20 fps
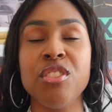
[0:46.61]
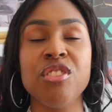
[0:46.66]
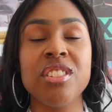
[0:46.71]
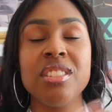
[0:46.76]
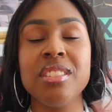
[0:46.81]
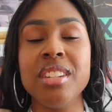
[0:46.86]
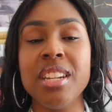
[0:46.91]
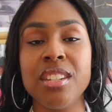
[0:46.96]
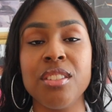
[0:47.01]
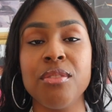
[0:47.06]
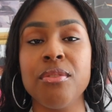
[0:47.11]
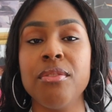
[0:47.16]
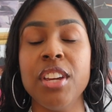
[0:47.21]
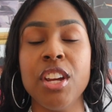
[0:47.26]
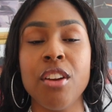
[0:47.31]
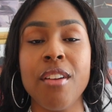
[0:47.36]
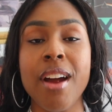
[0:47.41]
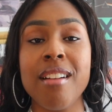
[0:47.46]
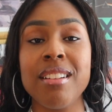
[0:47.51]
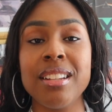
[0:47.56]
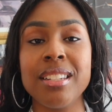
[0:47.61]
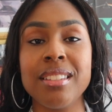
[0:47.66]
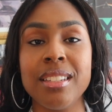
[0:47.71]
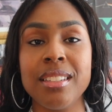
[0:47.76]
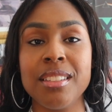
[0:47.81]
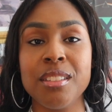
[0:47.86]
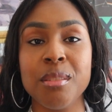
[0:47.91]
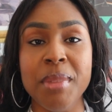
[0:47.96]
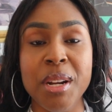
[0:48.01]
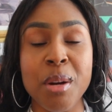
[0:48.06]
you just need to figure out a
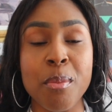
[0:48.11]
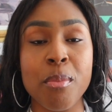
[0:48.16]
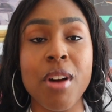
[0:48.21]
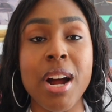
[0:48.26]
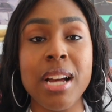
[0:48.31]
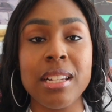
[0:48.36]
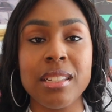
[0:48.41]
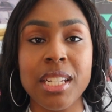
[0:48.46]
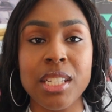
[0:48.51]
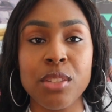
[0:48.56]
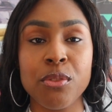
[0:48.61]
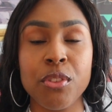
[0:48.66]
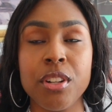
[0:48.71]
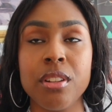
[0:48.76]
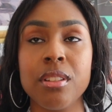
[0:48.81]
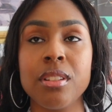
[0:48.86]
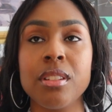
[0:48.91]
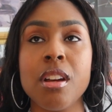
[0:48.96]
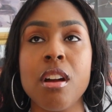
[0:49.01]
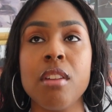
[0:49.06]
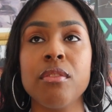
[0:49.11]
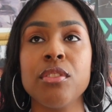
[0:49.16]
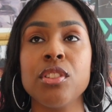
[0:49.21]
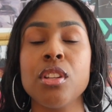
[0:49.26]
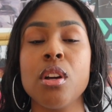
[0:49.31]
system and a process for yourself.